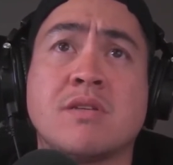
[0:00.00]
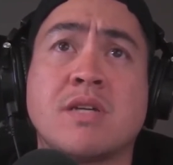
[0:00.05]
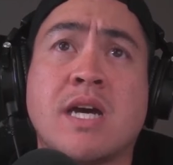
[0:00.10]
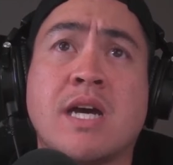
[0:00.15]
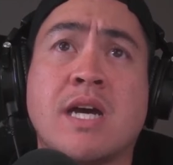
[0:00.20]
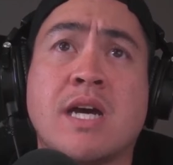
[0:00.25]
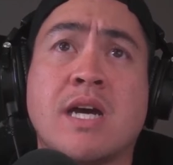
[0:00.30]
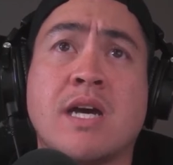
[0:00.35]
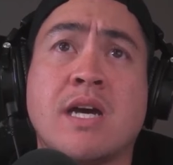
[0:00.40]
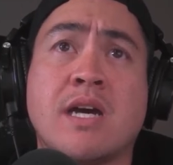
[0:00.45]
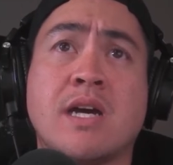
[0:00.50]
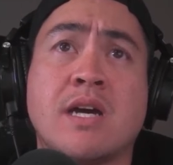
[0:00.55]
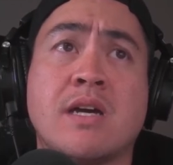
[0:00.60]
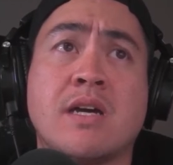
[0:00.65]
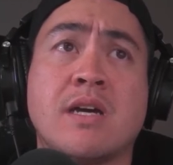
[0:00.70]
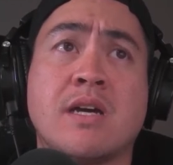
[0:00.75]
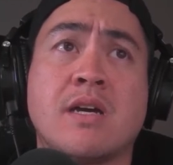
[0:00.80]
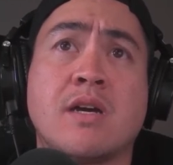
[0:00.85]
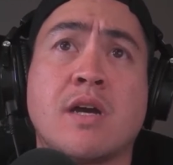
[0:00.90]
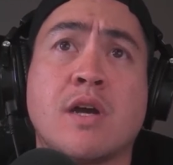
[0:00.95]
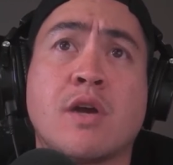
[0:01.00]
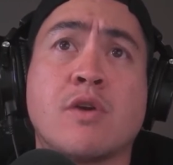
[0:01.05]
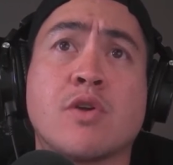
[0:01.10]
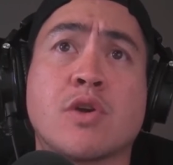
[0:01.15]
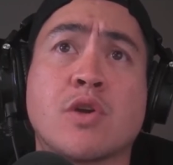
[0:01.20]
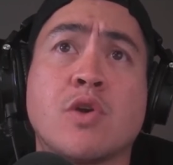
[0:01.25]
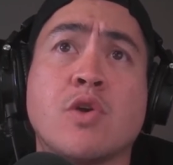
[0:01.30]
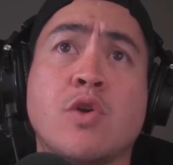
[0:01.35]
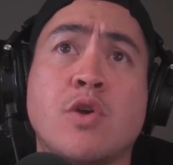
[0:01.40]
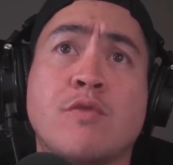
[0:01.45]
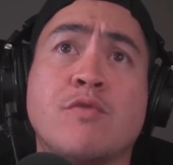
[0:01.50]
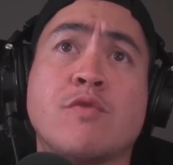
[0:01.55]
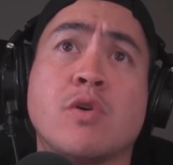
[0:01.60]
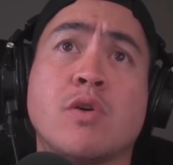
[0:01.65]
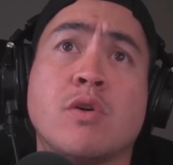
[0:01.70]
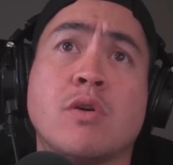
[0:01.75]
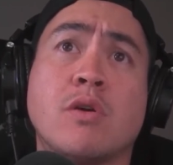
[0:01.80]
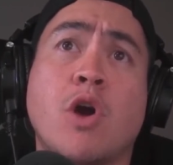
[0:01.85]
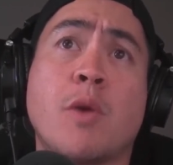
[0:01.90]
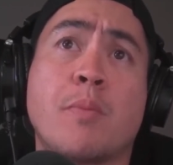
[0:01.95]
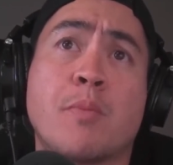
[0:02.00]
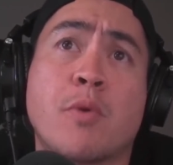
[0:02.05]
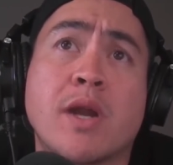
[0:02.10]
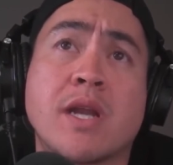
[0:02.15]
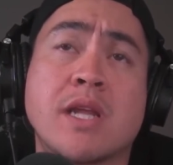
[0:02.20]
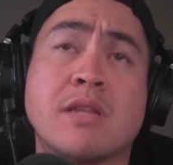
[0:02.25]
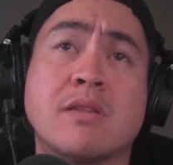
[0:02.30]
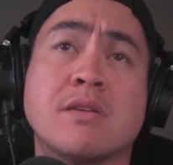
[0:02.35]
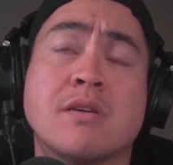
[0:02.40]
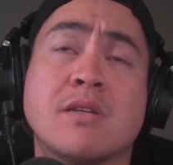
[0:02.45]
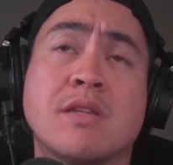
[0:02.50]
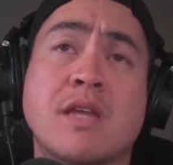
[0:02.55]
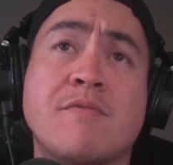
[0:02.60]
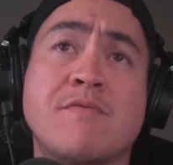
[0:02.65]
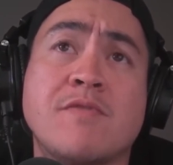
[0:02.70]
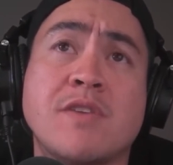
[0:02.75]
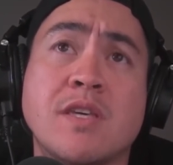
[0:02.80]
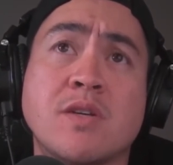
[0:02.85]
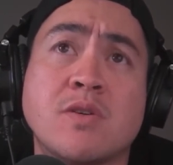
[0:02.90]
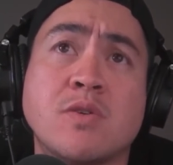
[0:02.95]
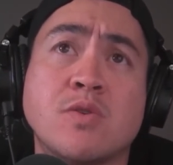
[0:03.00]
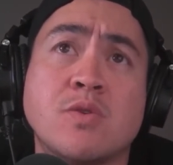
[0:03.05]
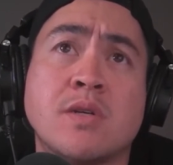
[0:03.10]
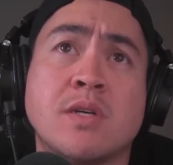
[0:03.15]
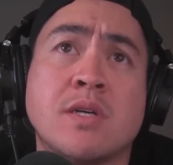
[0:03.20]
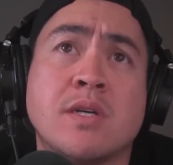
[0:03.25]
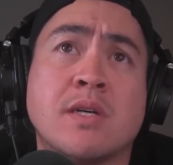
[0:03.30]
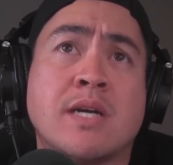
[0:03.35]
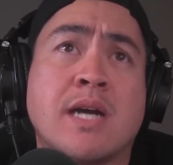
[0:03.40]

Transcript: uh, are occurred for operating the, that vehicle.